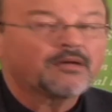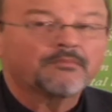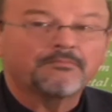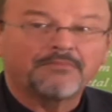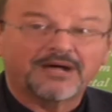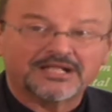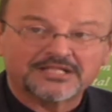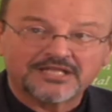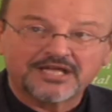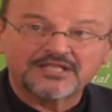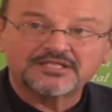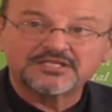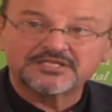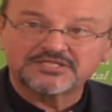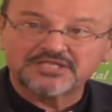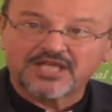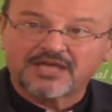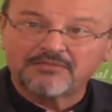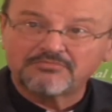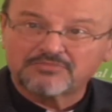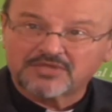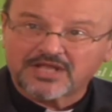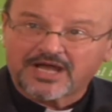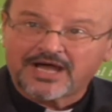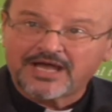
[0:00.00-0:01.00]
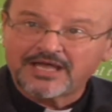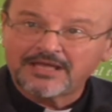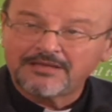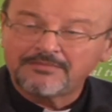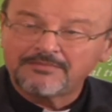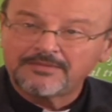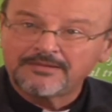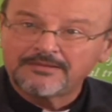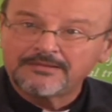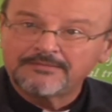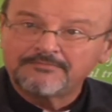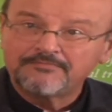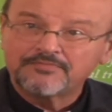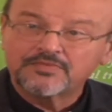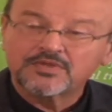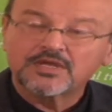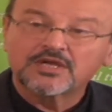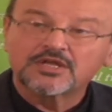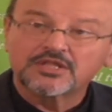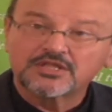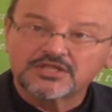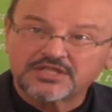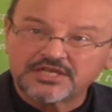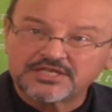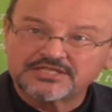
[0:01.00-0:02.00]
But at the same time,
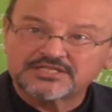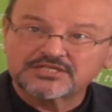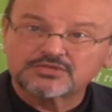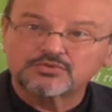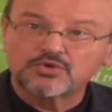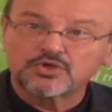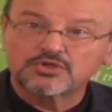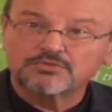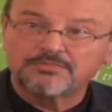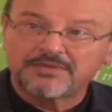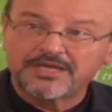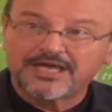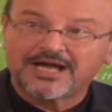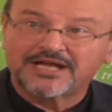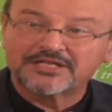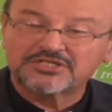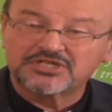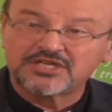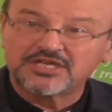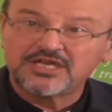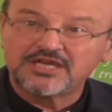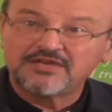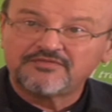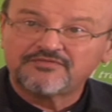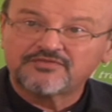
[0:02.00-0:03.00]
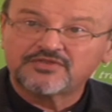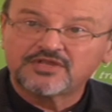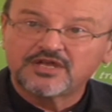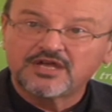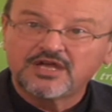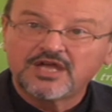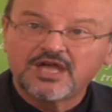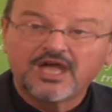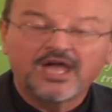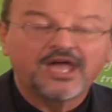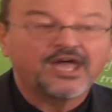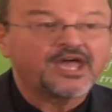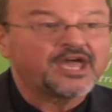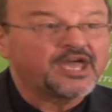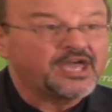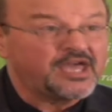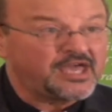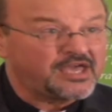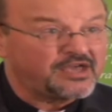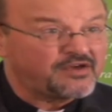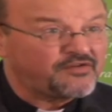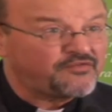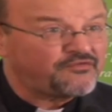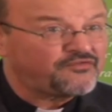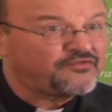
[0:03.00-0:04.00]
this would be achieved
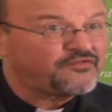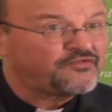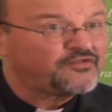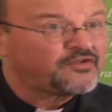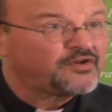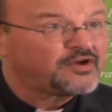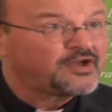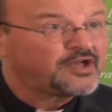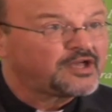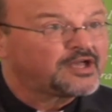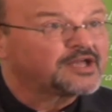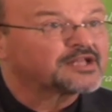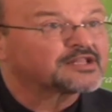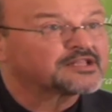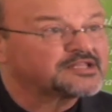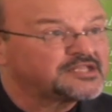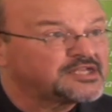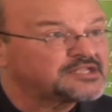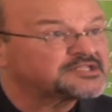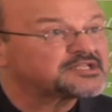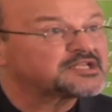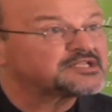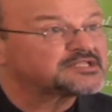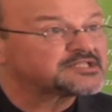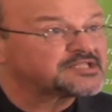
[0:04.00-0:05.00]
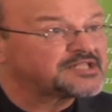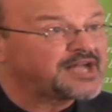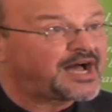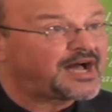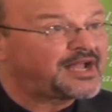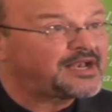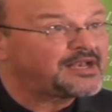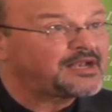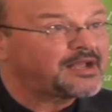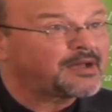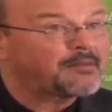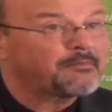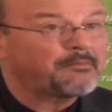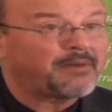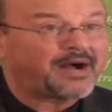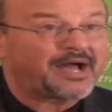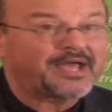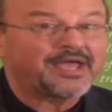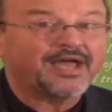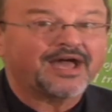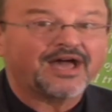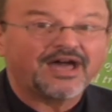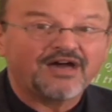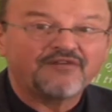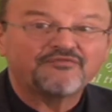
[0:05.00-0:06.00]
if this is done
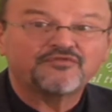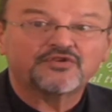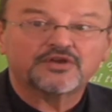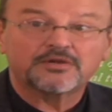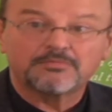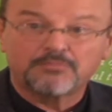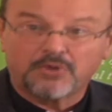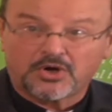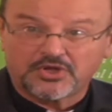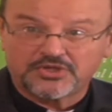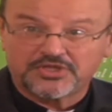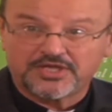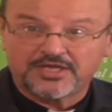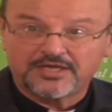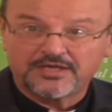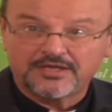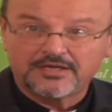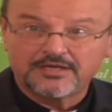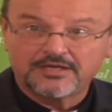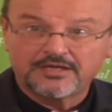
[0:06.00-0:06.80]
by everybody.